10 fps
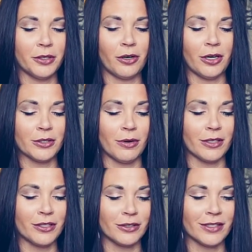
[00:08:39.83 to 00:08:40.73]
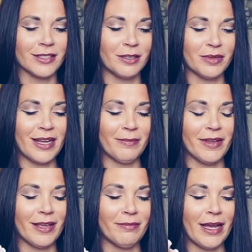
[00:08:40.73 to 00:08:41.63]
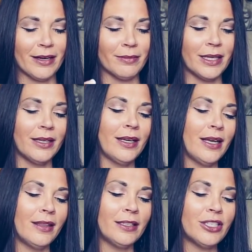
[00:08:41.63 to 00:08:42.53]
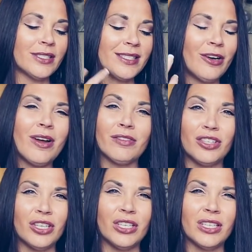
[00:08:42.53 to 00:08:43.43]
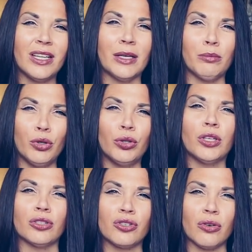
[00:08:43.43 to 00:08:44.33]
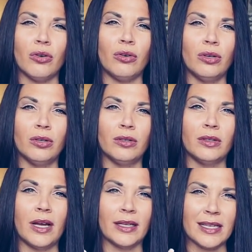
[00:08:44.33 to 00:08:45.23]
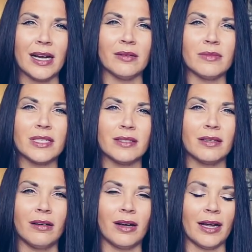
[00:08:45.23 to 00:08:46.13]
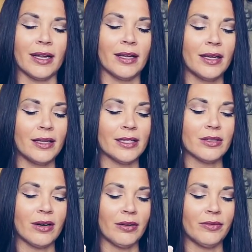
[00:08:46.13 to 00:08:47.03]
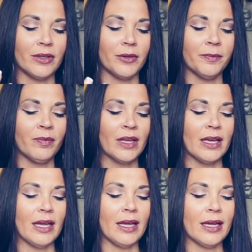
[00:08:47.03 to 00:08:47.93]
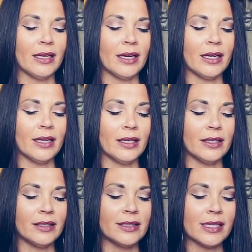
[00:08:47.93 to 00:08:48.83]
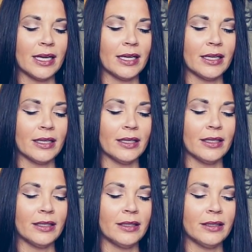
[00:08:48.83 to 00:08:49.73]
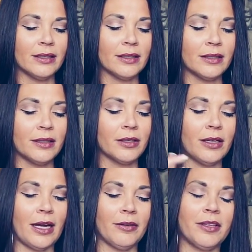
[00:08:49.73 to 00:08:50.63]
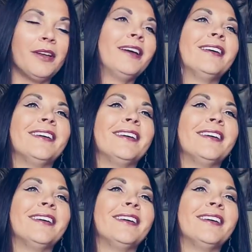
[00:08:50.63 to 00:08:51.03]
your, your cross watcher is going to be mad at me. They just, they don't have good like mood control at times. Okay. That's what I feel. And it's like, uh, okay.